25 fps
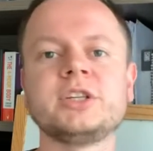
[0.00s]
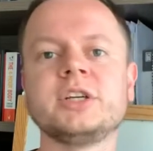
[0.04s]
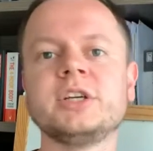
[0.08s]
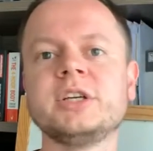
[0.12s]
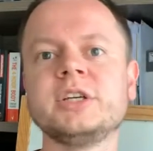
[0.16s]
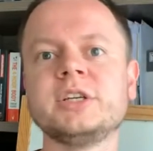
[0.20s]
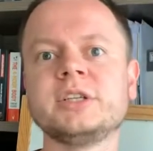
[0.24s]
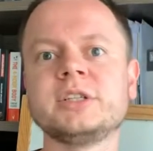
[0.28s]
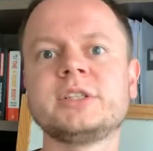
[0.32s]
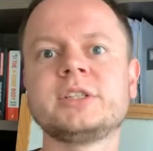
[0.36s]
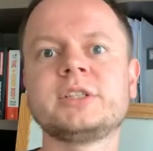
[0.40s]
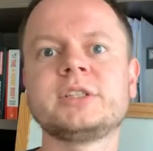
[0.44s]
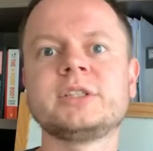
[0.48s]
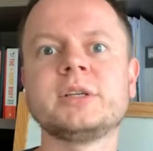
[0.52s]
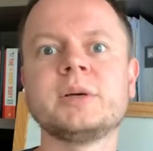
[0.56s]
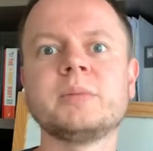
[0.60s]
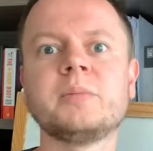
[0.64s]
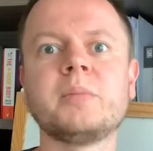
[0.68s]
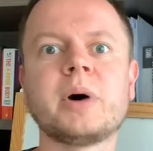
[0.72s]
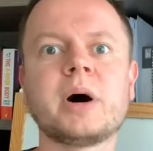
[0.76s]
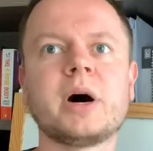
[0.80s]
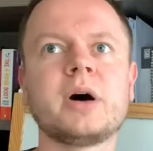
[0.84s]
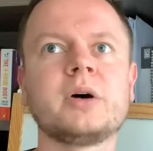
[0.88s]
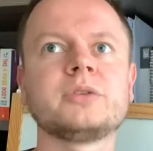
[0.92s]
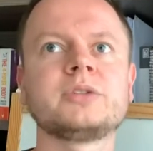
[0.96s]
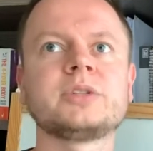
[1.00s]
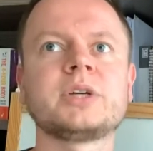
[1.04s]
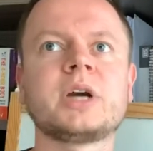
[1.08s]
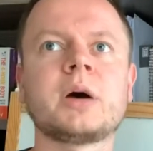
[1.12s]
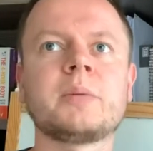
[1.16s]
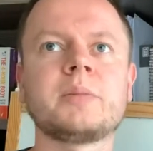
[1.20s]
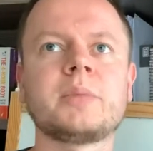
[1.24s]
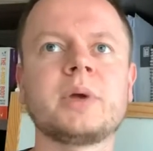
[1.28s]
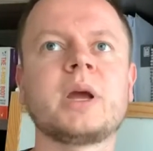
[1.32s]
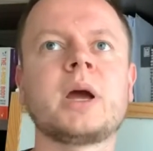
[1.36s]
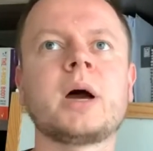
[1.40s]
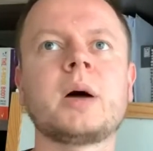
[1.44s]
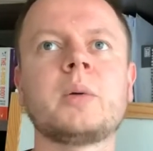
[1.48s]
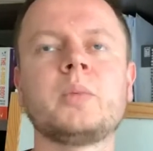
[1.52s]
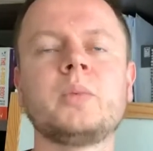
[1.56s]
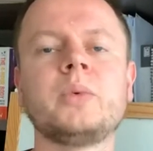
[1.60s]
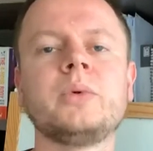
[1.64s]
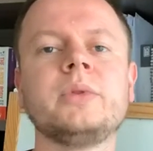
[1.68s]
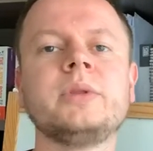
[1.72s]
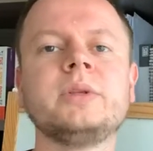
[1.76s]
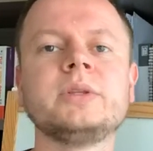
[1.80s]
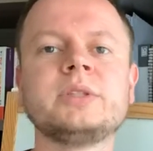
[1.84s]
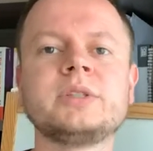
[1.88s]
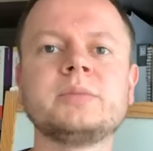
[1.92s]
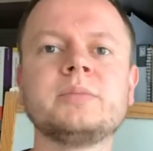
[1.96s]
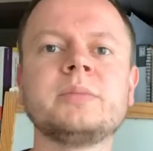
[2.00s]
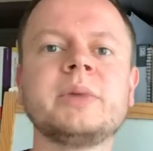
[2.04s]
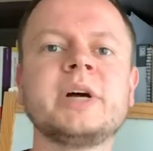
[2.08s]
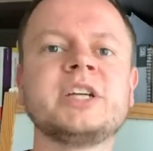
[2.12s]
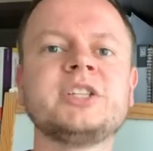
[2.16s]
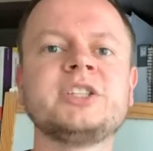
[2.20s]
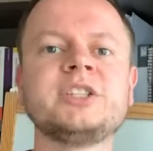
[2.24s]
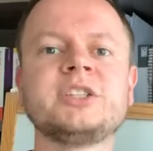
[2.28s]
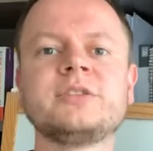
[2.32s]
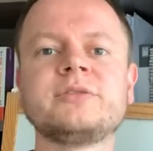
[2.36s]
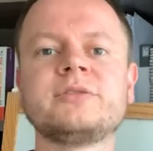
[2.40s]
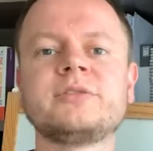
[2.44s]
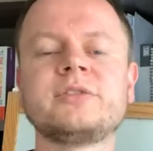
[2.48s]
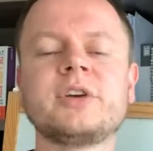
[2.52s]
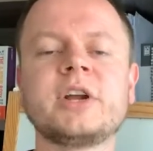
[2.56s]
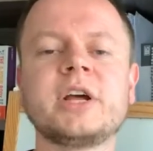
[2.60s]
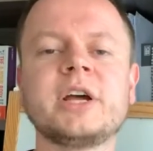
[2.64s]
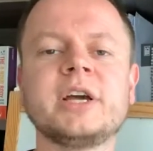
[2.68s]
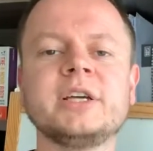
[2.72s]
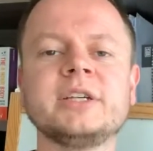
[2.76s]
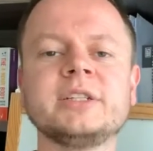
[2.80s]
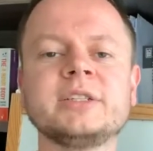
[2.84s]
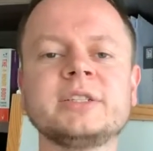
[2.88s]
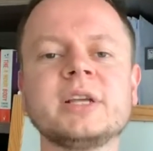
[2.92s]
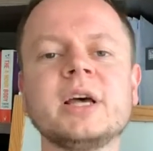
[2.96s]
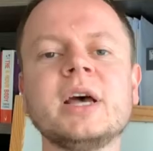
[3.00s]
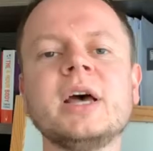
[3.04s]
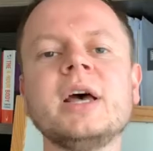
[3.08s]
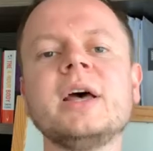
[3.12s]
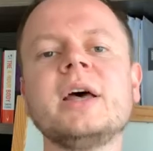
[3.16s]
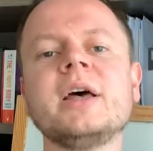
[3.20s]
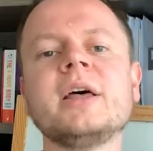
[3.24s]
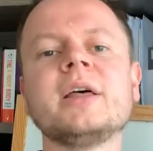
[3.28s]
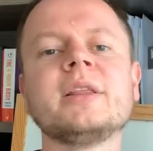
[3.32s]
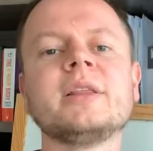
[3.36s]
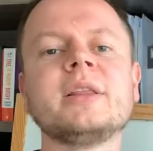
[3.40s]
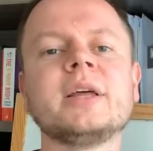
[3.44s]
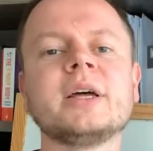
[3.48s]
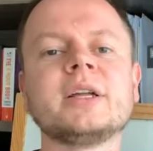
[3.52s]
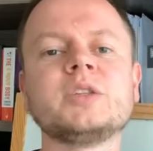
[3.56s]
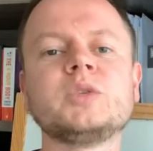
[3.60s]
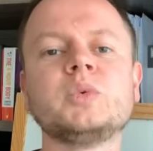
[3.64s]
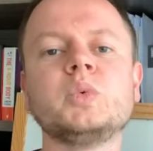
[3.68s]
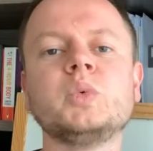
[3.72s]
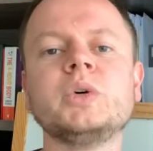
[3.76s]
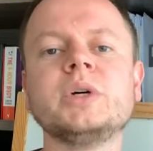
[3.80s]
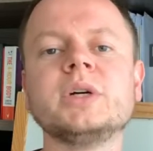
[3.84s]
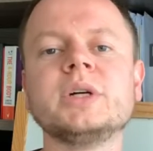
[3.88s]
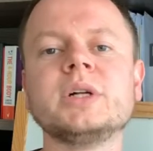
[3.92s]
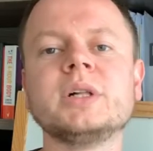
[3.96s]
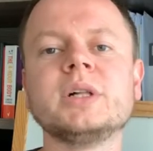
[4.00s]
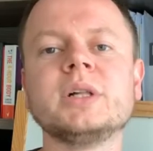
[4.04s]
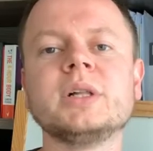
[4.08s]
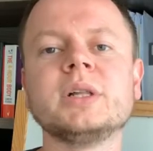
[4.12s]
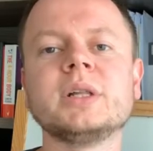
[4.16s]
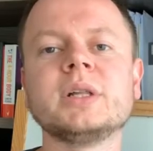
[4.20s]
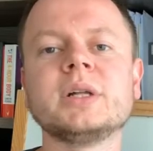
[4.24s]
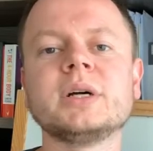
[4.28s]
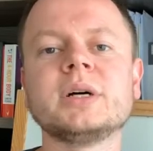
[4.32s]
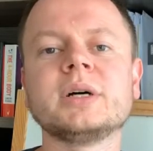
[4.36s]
is about coming up with this magic phrase that will